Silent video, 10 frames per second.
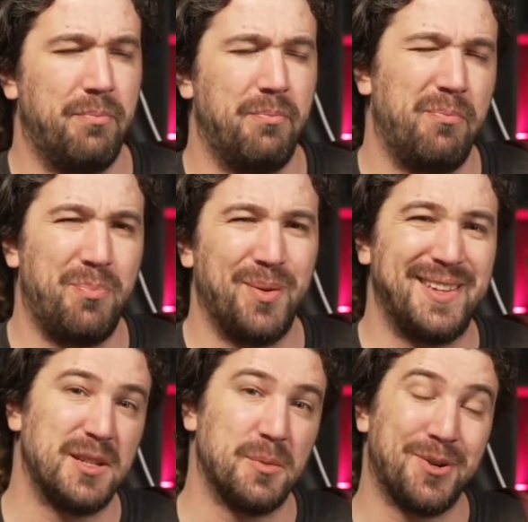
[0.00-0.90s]
But that's
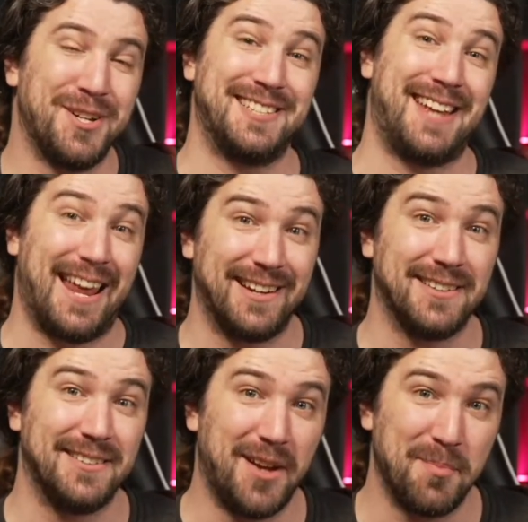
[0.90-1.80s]
a pretty static
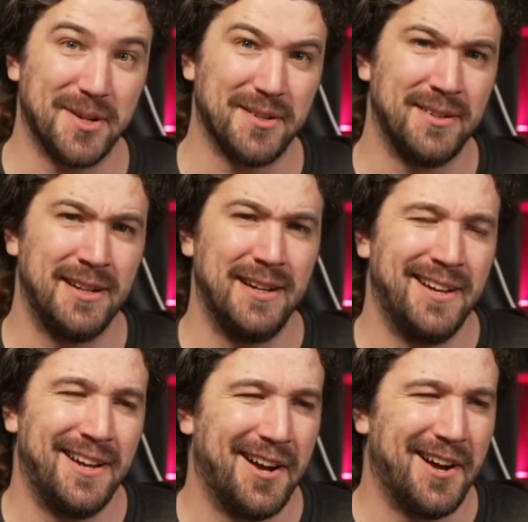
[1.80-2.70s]
number.
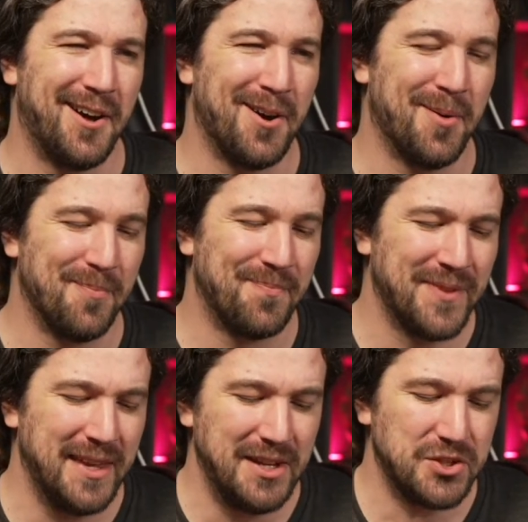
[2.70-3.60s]

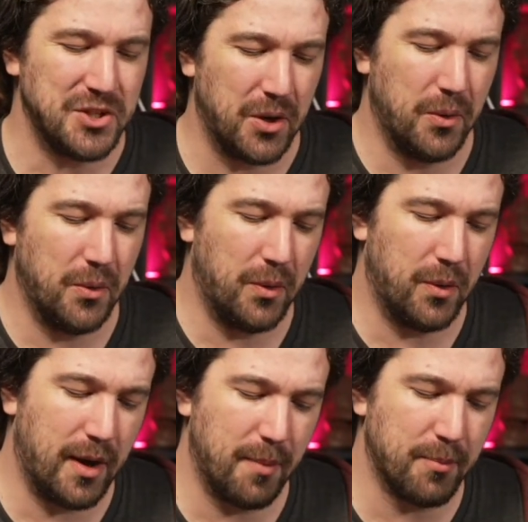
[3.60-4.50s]
So
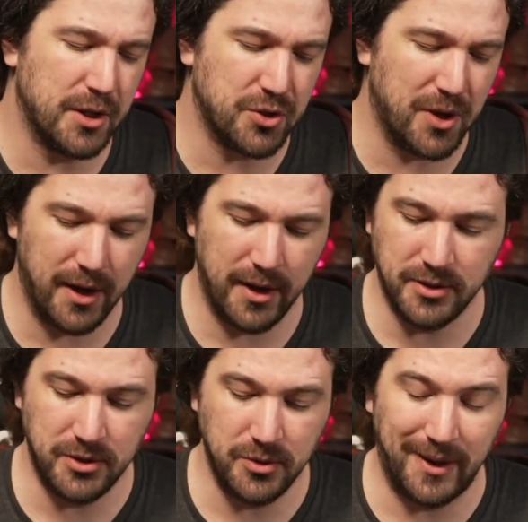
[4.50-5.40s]
I'm going to try to
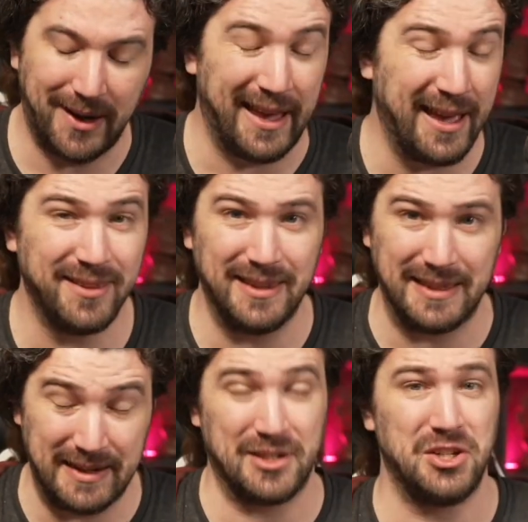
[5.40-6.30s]
do what I can this
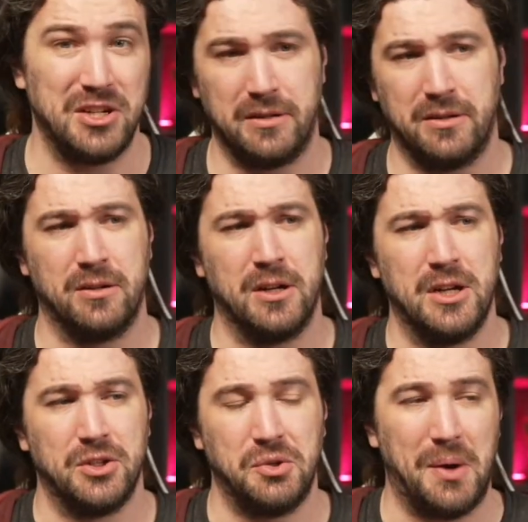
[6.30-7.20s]
next year
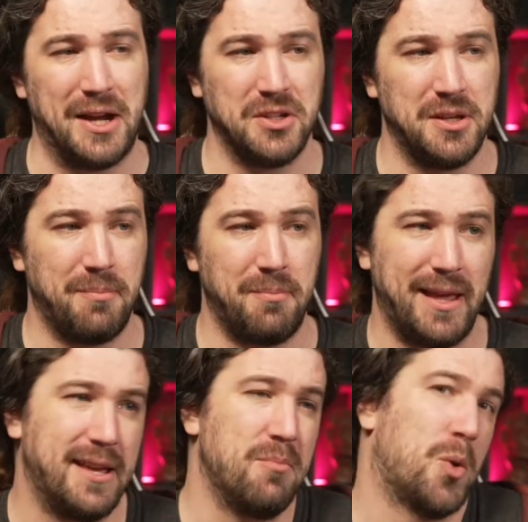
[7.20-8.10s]
to actually make
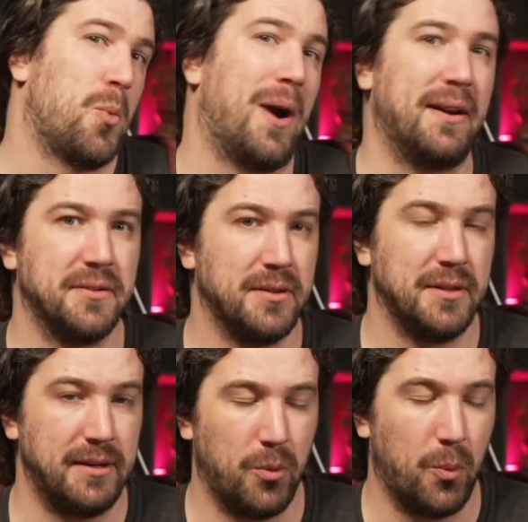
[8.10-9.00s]
it more widely
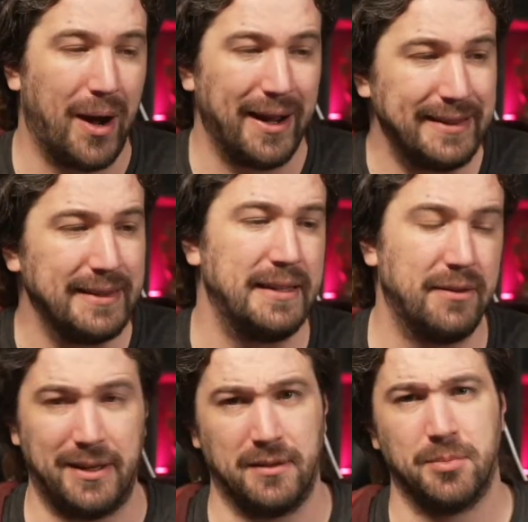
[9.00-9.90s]

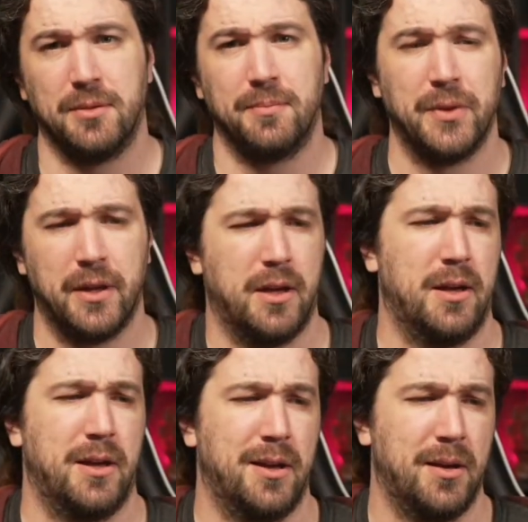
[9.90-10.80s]
available.
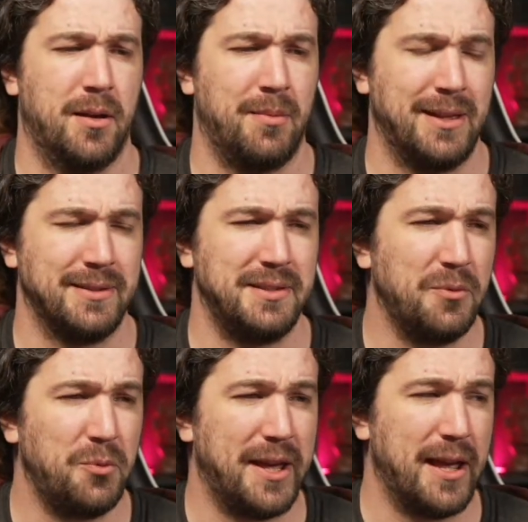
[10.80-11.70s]
And see if we
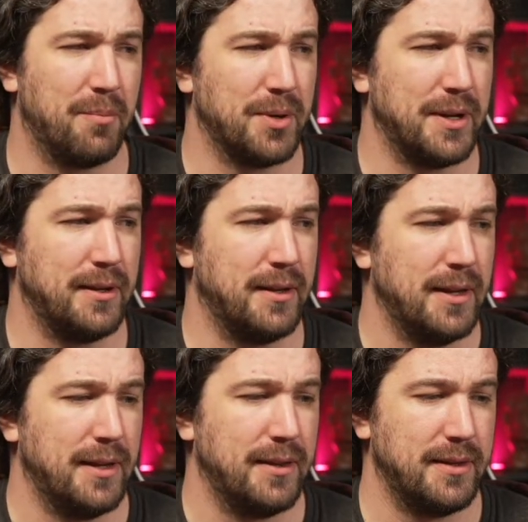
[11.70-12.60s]
can't bring
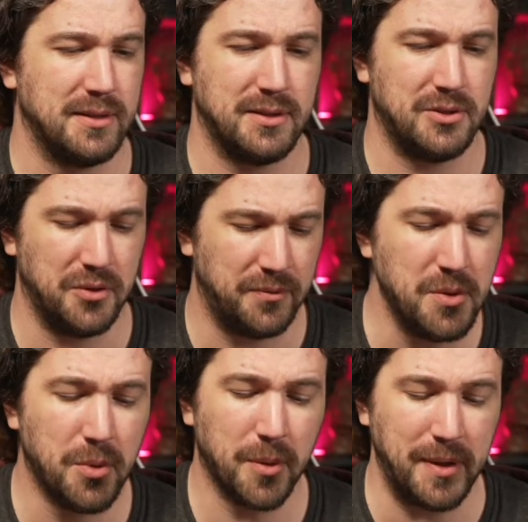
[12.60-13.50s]
this to a few
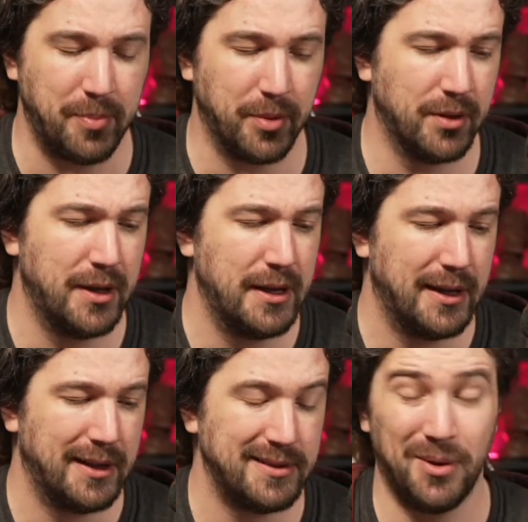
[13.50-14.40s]
more people and
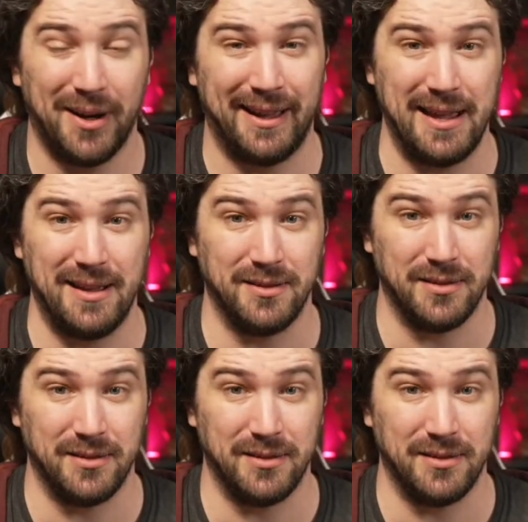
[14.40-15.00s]
see what I can't do.